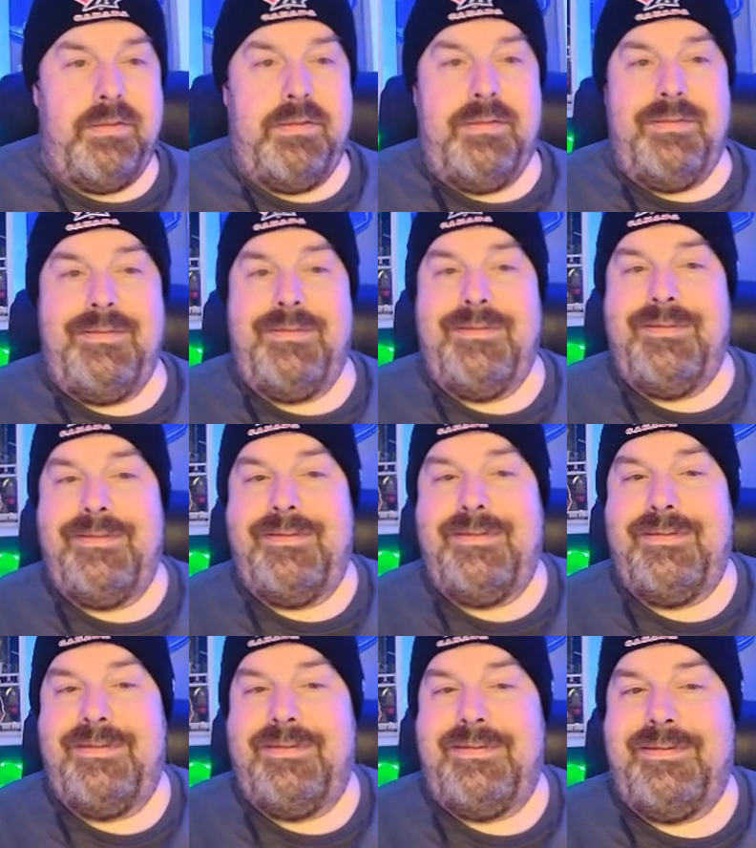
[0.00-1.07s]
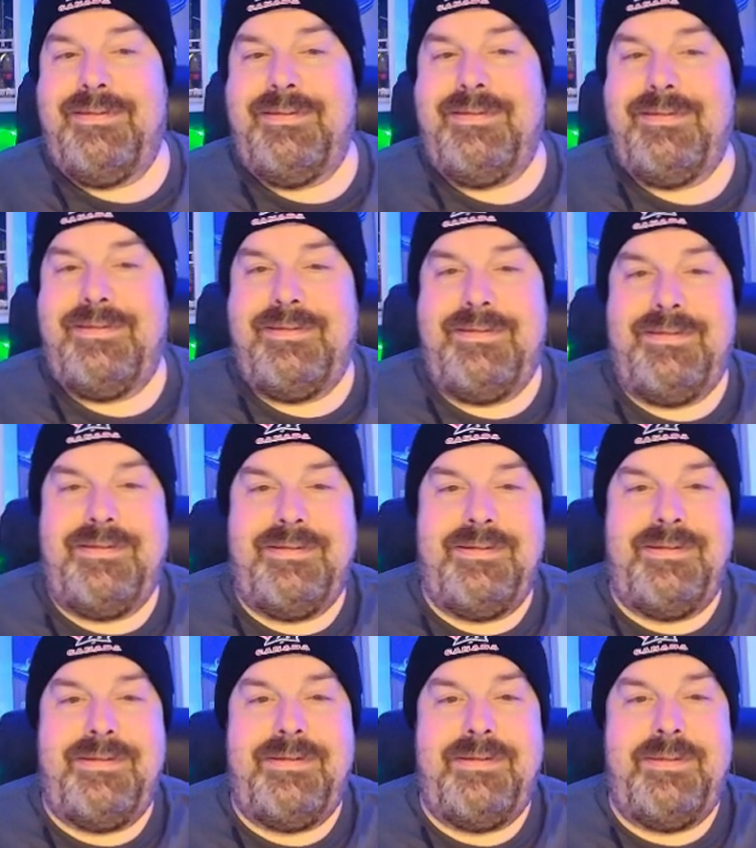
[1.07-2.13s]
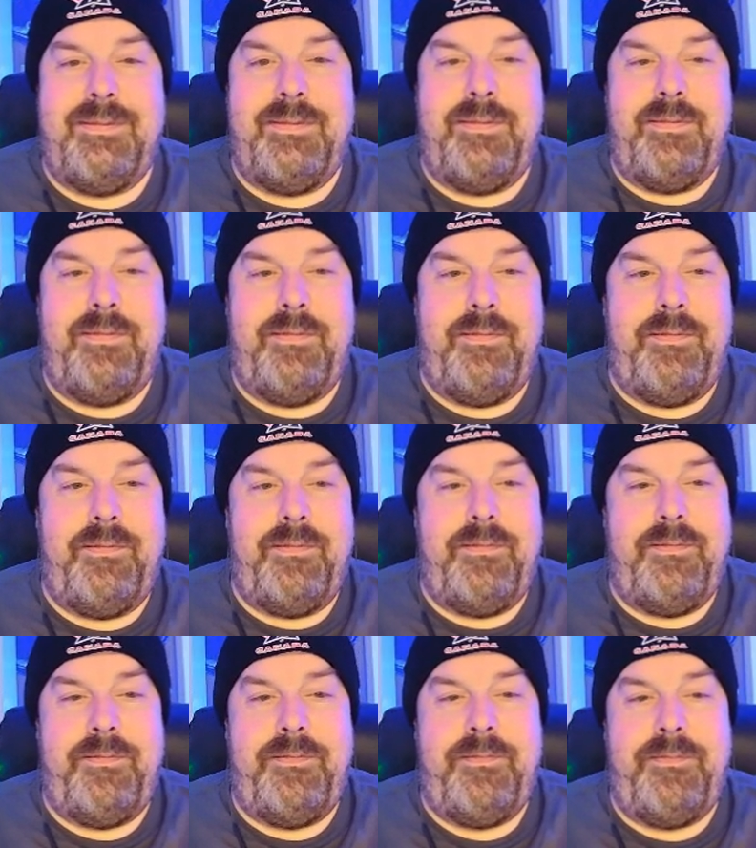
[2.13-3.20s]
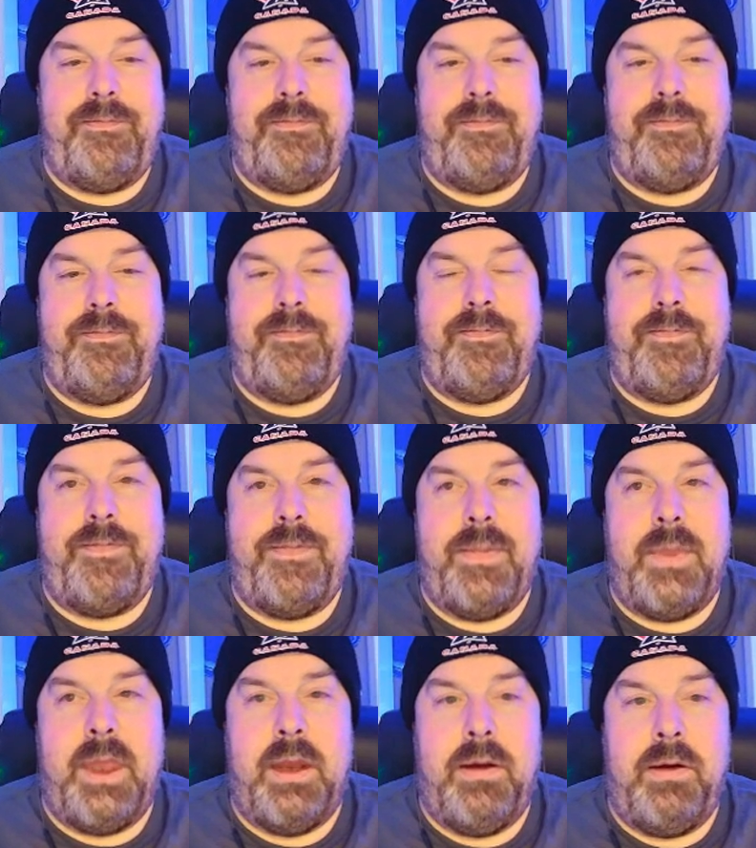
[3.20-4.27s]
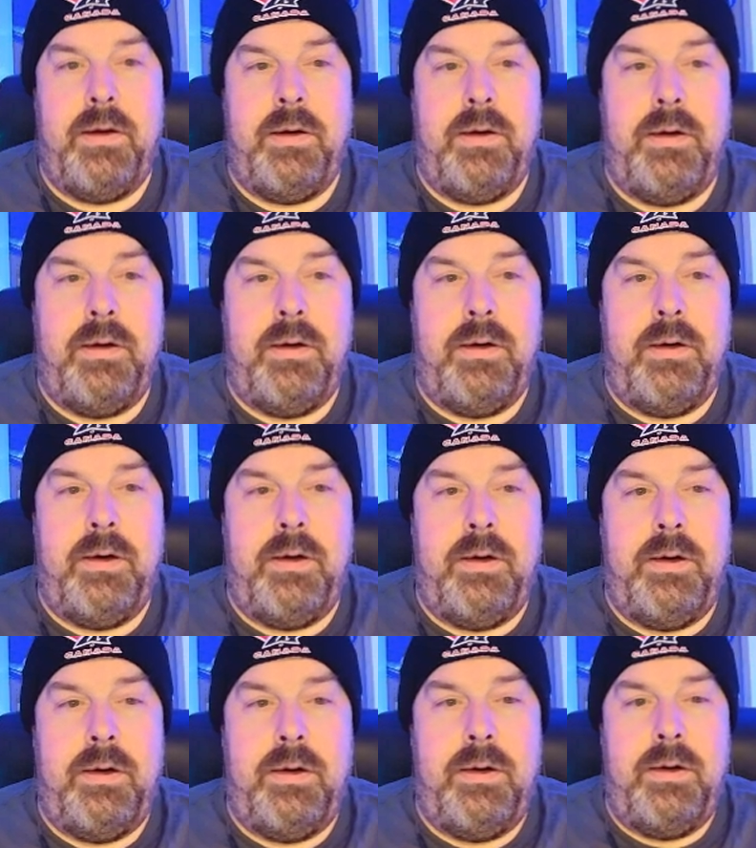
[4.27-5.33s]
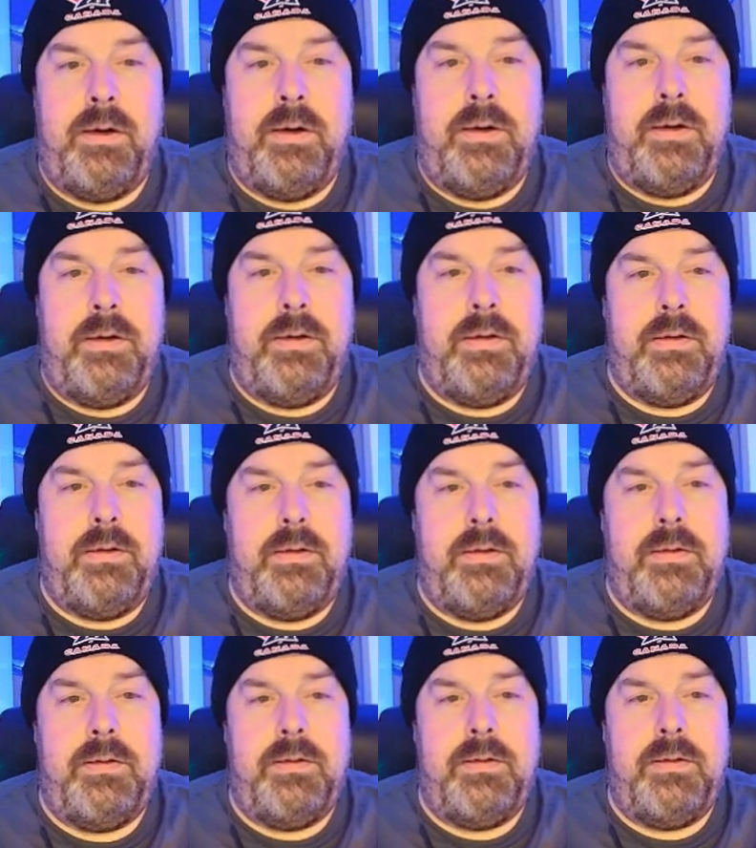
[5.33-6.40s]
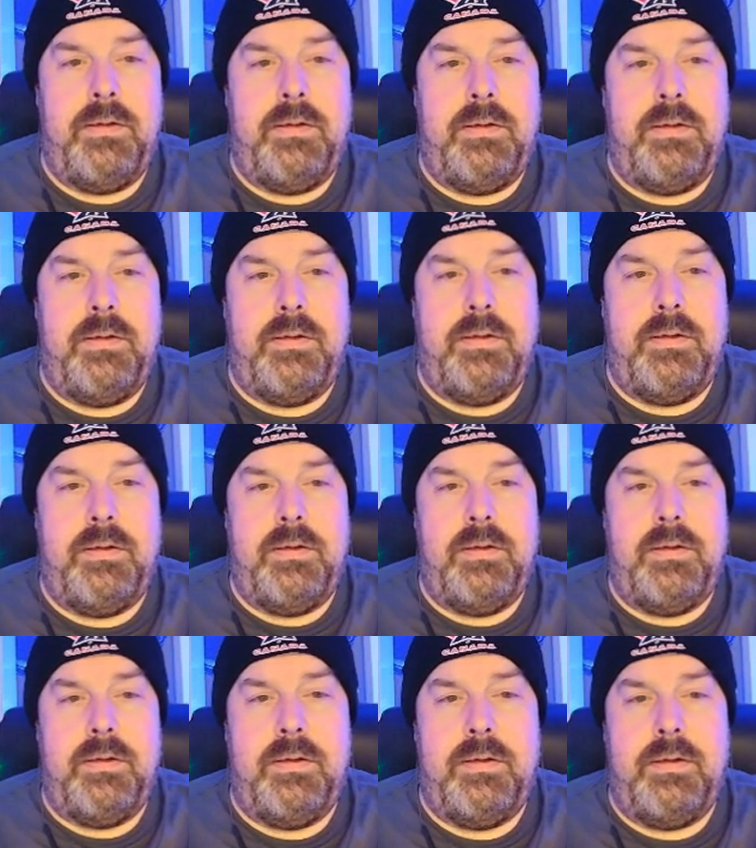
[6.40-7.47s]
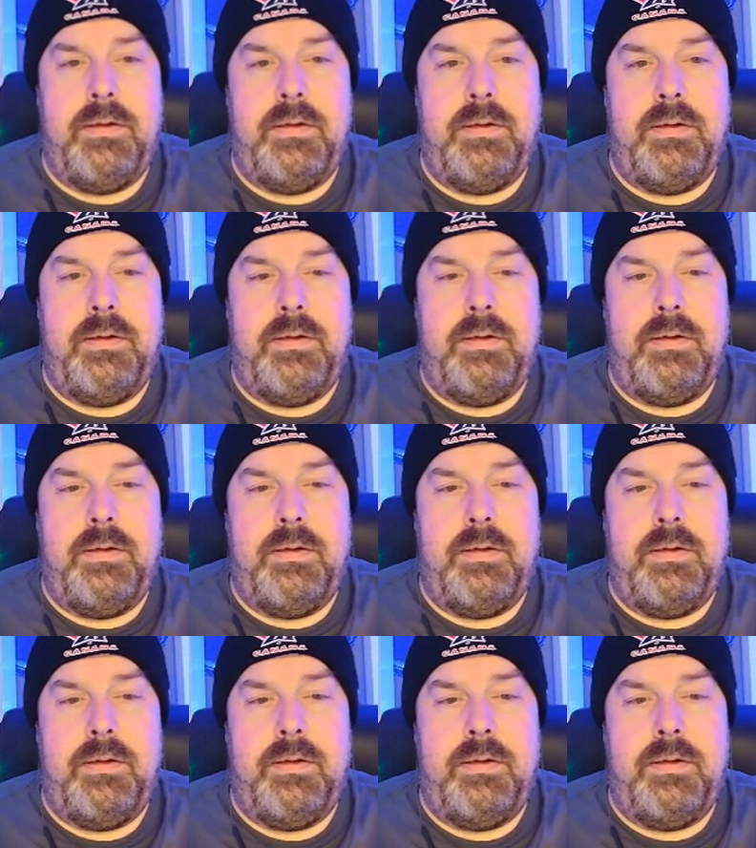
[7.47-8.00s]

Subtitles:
(not speaking)